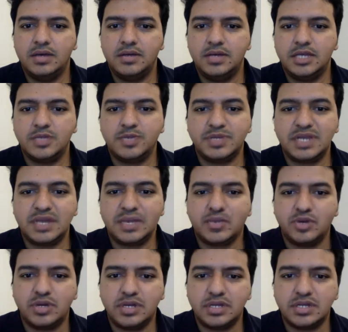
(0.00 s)
especially
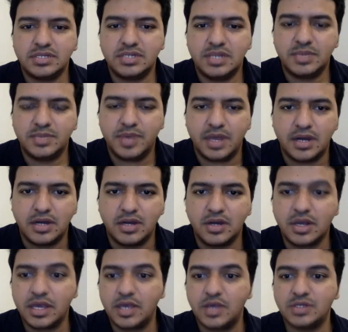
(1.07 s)
about GDPR.
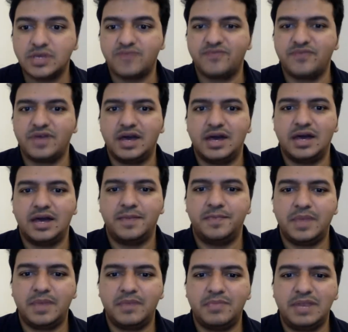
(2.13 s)
Okay, Yusuf,
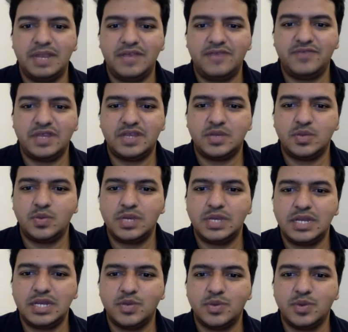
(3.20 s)
I believe that we
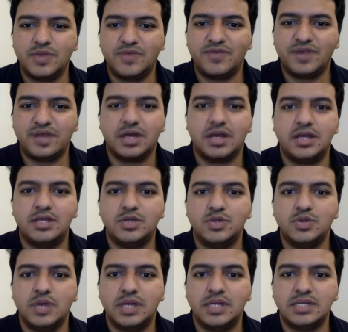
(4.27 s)
need to wait for Khalid to
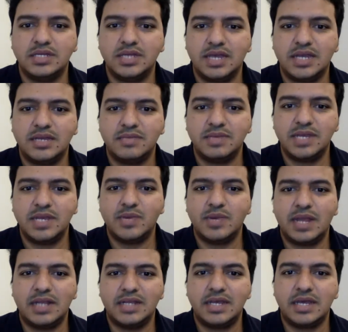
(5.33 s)
answer that. Meanwhile, I'll
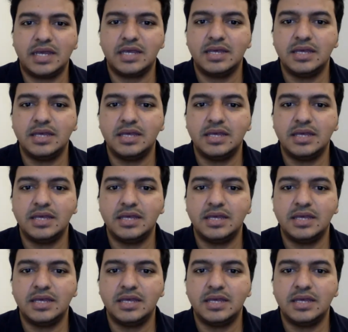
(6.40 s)
take